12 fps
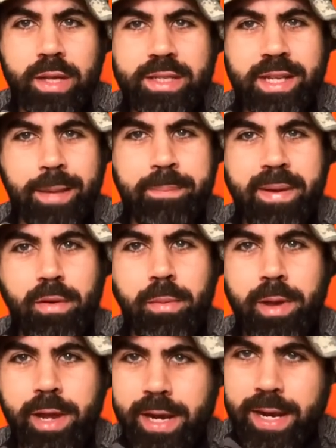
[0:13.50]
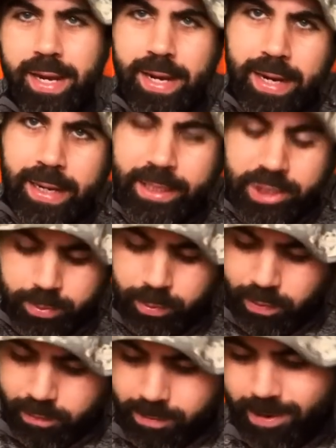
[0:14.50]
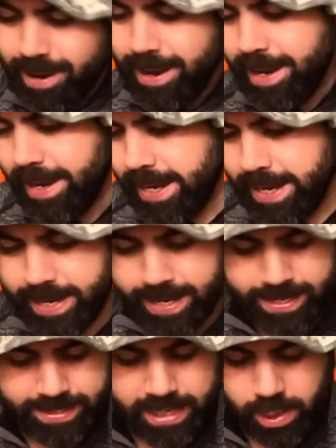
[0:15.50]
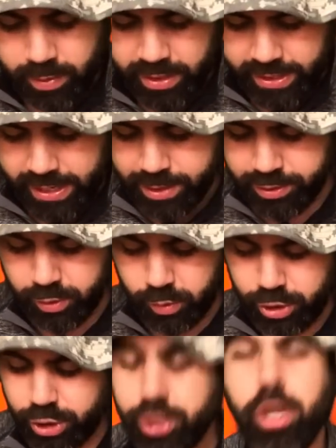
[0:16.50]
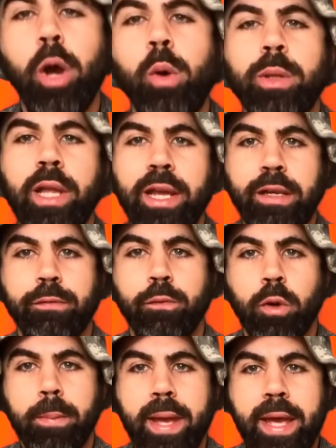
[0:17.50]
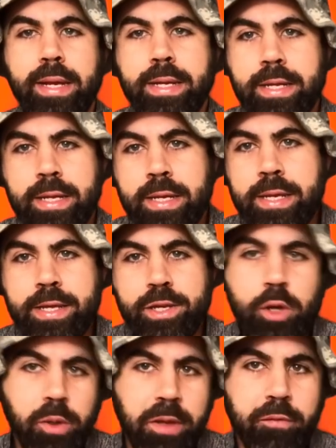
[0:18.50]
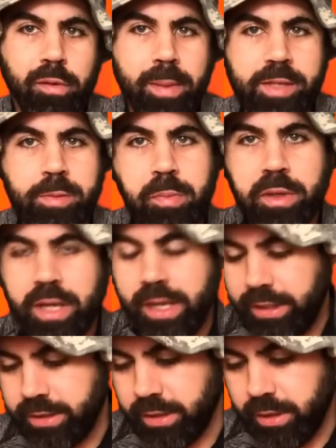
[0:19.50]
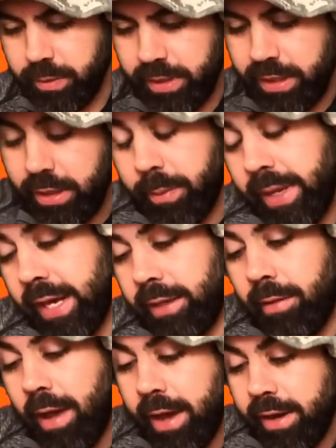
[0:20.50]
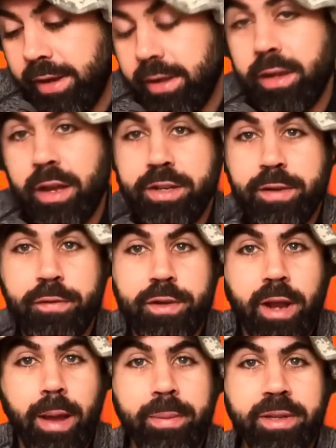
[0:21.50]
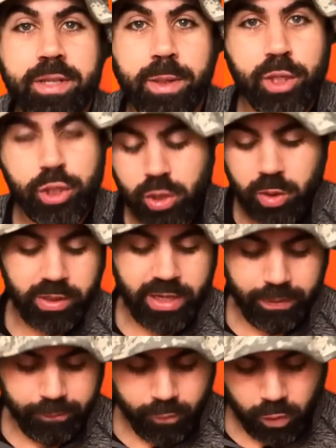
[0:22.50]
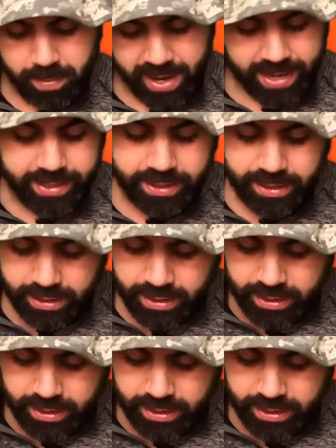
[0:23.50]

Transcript: What's up, everybody? It's your boy Ryan. Today we're gonna kind of do a show-like format. Show-like formats people like, so we you know we get a lot of, of uh, different topics in the show-like format.